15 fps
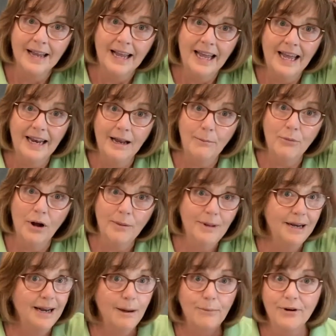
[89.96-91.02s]
And I'm probably
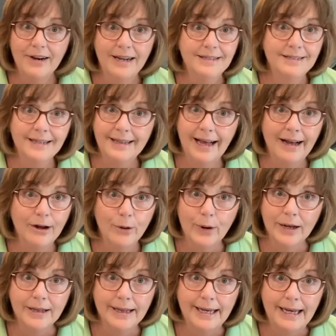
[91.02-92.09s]
not pronouncing that
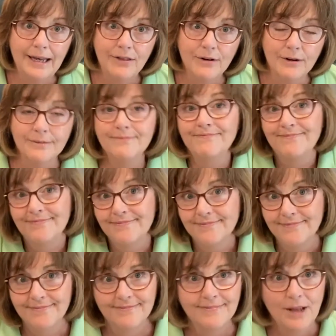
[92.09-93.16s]
correctly either,
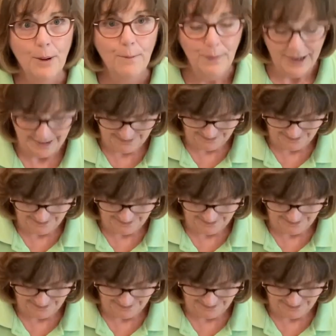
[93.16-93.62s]
but